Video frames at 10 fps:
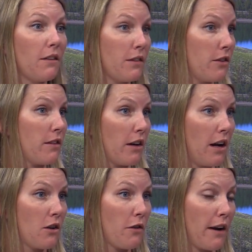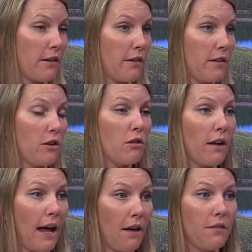even just our contractors. You don't
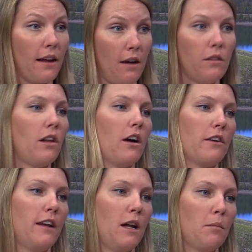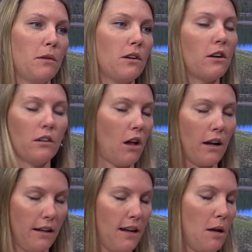have to have a logger name or a
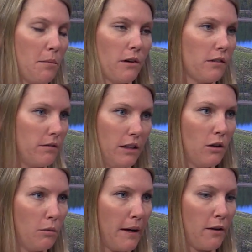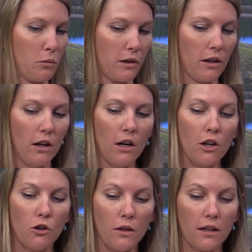login name or password.
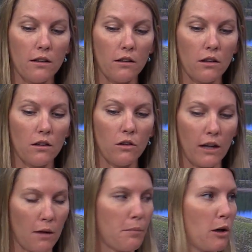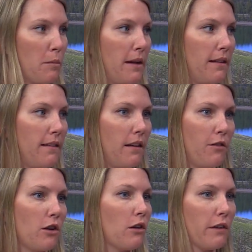You can look at permits if
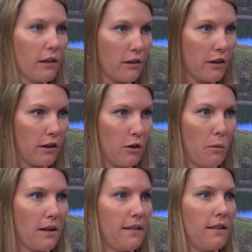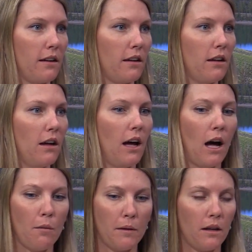you're a realtor and you want to see
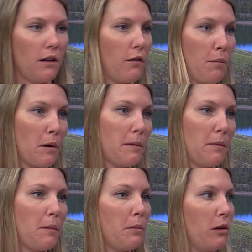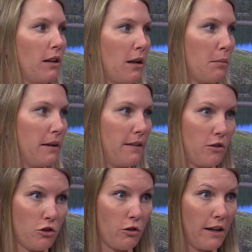how many, if a permit have been pulled on a place that
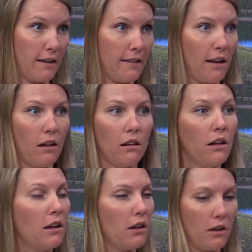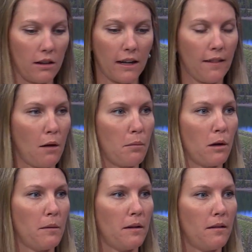you're trying to sell. You click on that
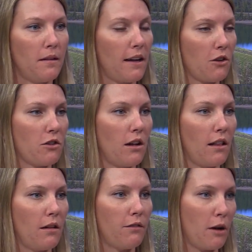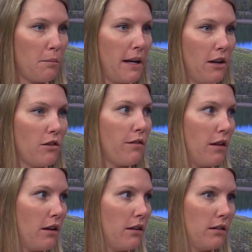permit section on the front page of
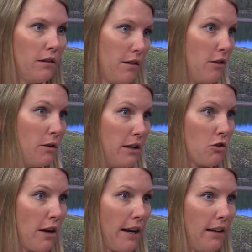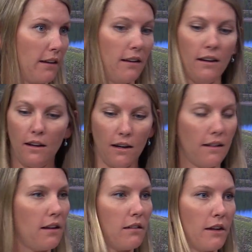the new eTRAKiT, and
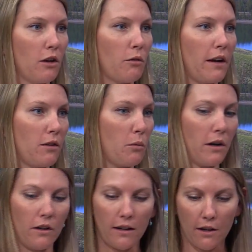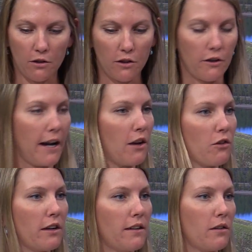it'll take you right to where you can enter in your
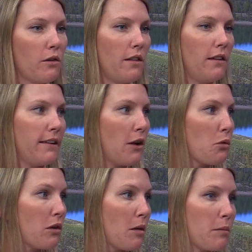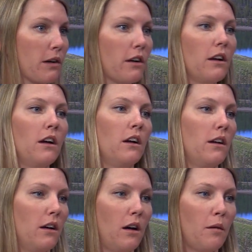address or the schedule number,
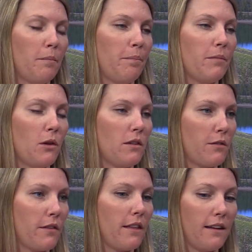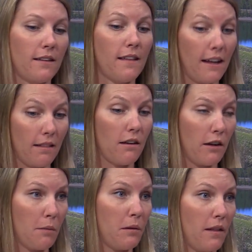those different things, and they're
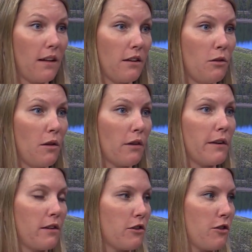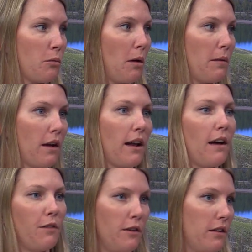able then to do their research as well without
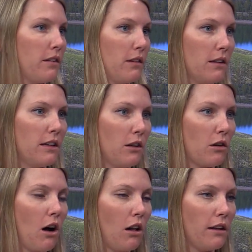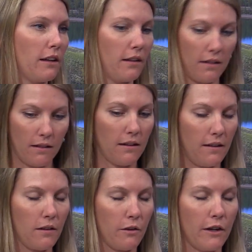having to call in.
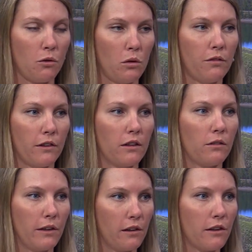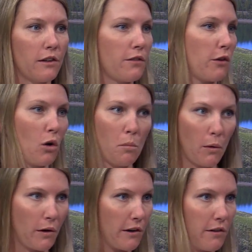It's a great tool for realtors, for
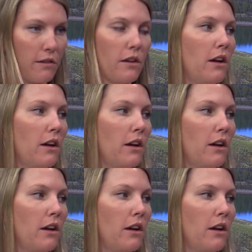homeowners,